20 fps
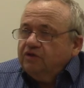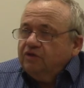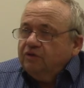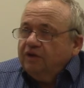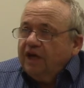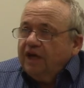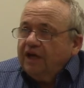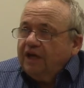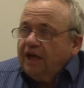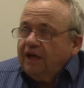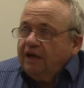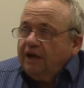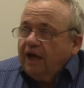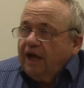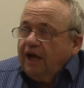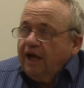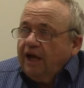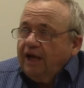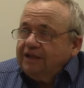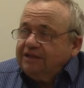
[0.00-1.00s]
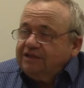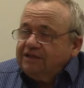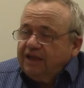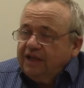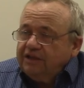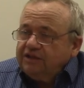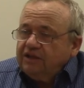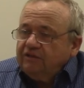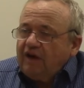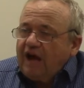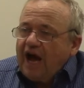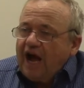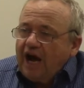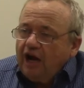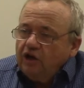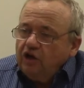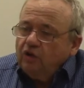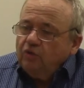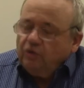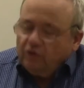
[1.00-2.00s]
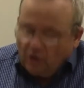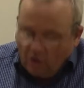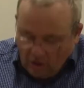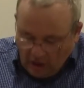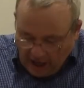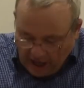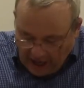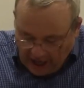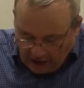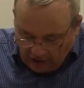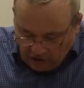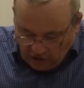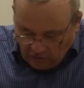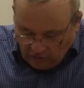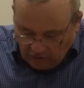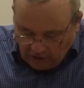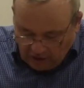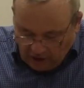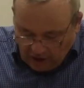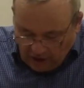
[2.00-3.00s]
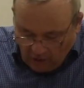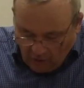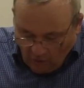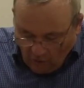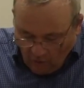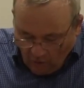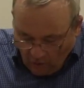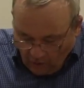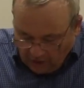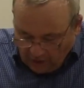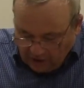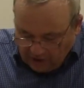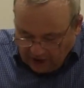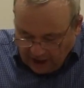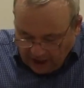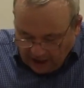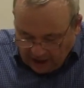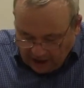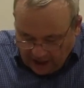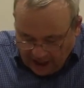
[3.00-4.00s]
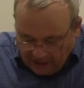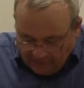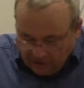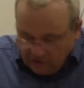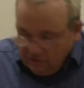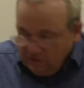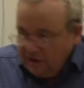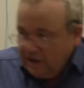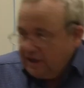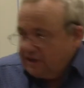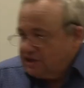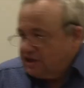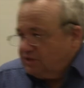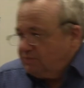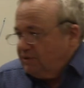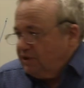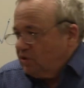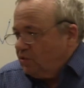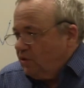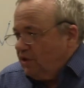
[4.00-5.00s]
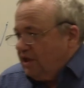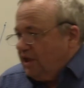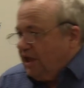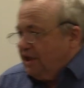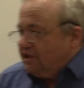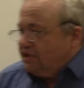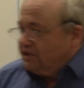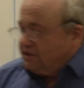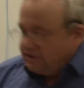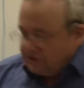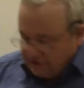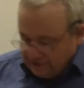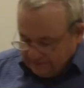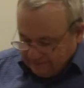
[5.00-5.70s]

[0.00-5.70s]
get a sense of how you would order the economic relations between nations.